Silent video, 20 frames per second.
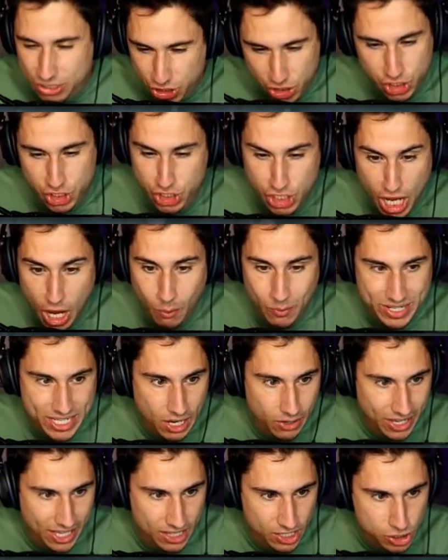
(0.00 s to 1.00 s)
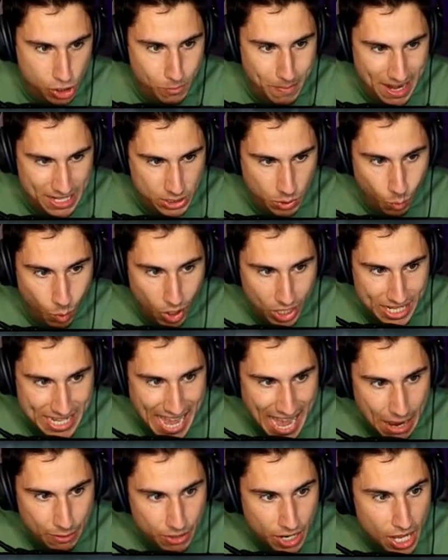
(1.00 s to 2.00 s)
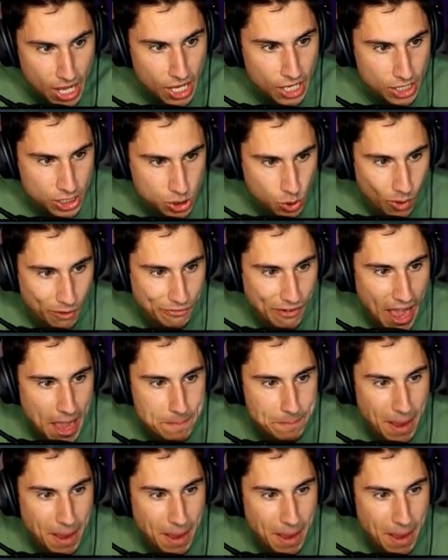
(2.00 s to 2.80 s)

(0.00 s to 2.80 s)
and Snowy. Okay, let's go back to working out. So if I